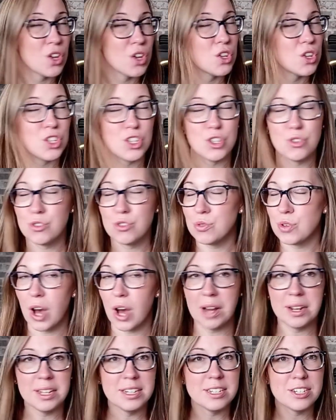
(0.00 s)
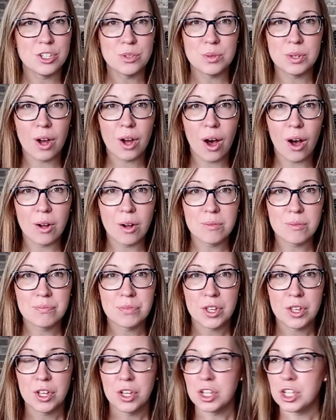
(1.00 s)
You do not need to do it all.
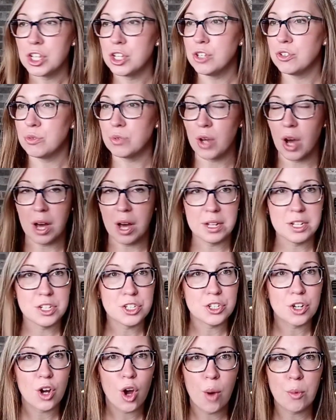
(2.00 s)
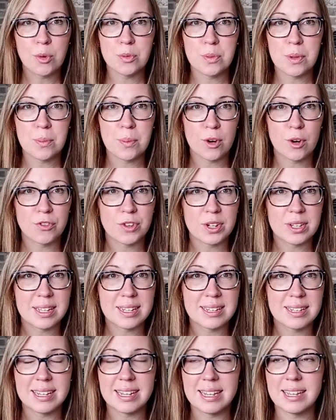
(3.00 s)
You do not need your home to be perfectly
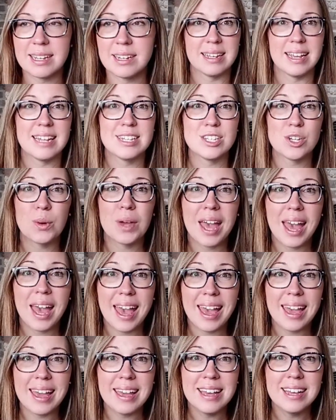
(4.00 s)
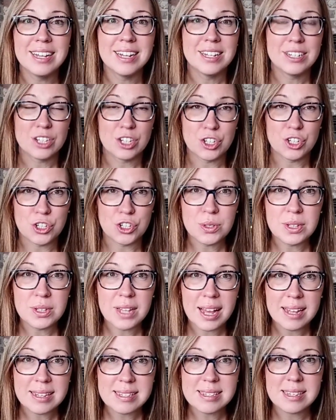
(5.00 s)
clean. It's okay to do
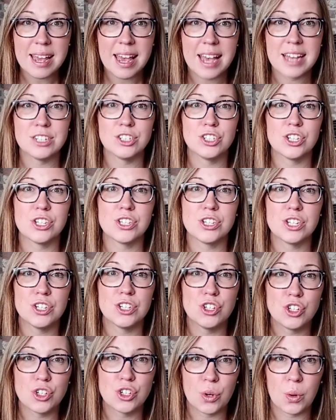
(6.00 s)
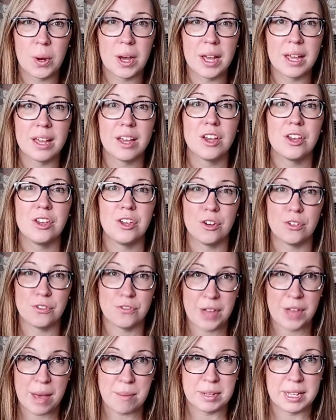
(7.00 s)
less and just enjoy your
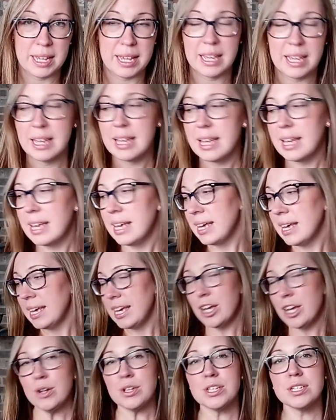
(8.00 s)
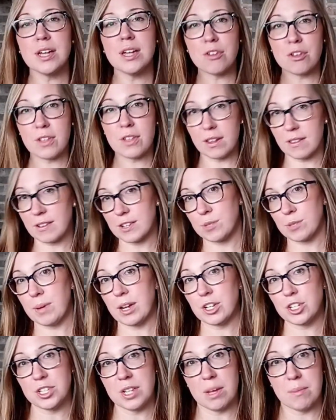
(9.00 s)
family. Here's another little
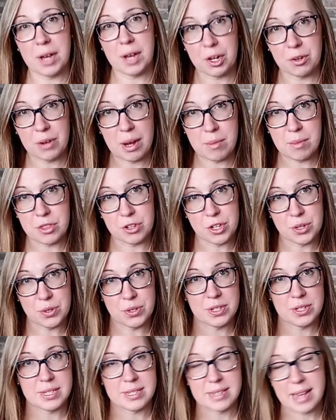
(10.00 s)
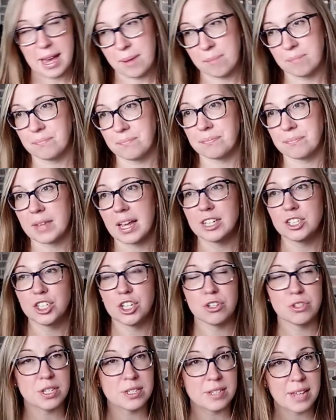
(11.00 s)
expression that my grandmother used to say. And she
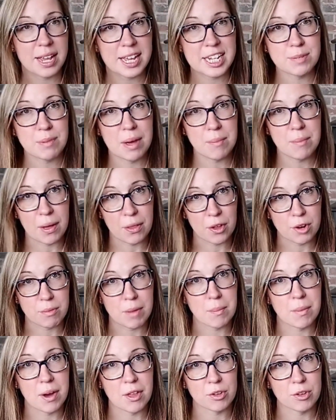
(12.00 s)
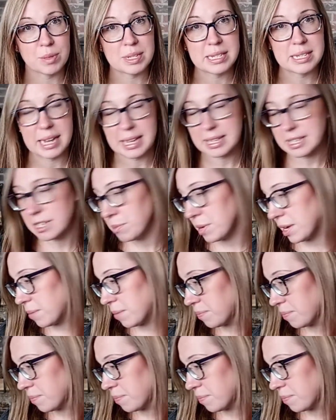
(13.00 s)
used to say it to my mother. My mother would say it to me.